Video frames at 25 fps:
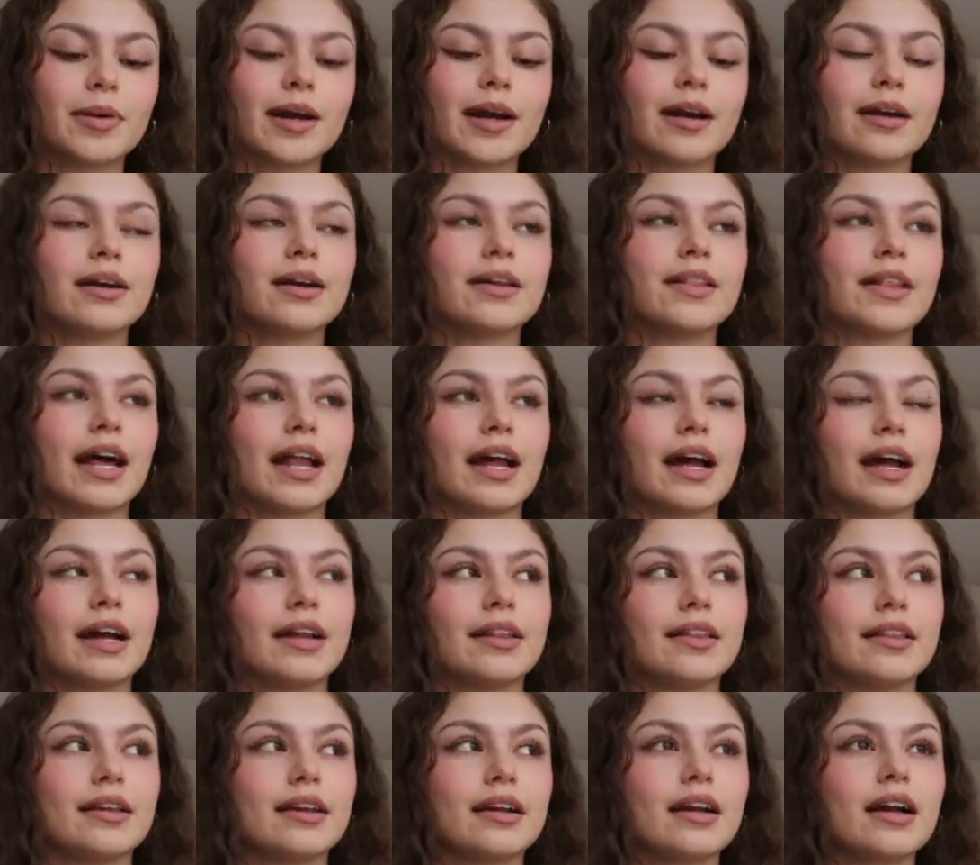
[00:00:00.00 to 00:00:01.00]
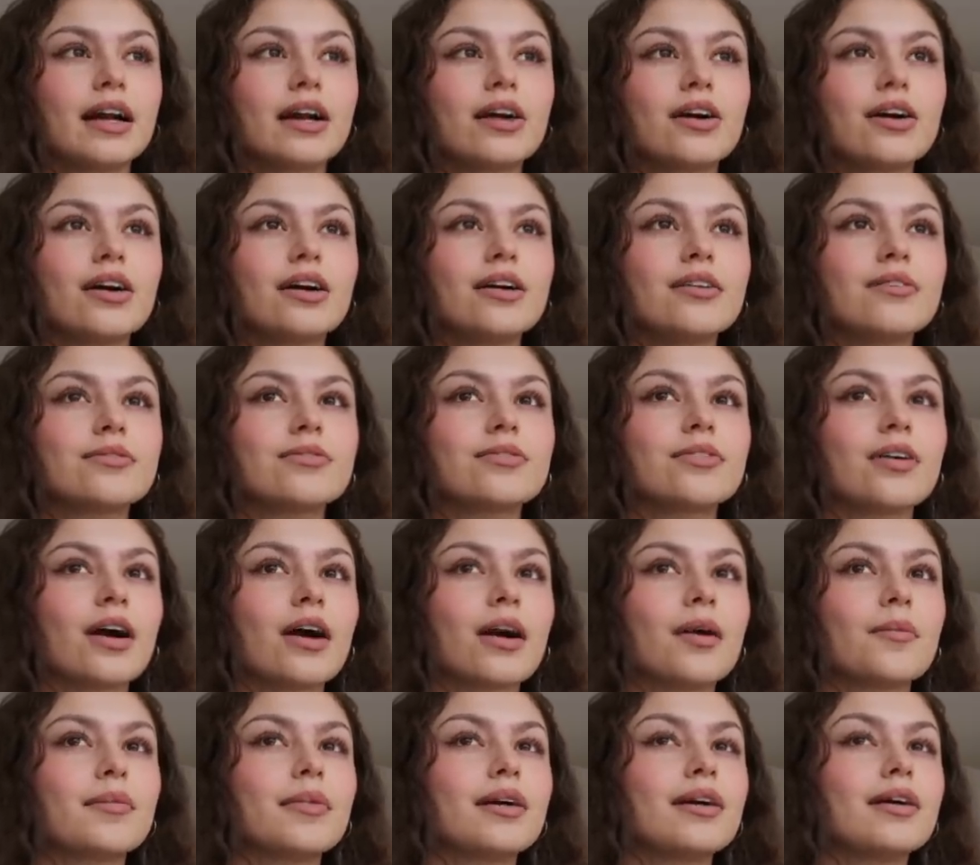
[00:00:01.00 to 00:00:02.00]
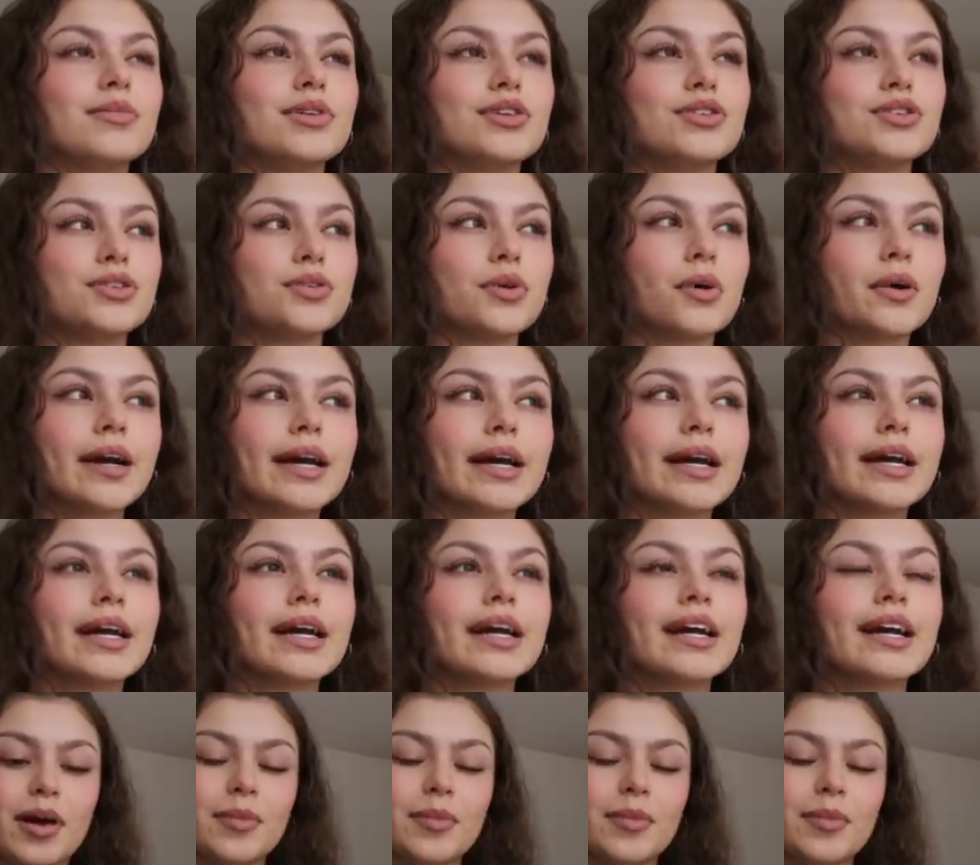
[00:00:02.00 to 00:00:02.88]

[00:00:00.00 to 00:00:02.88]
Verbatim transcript: pair that I think I got from Mejuri.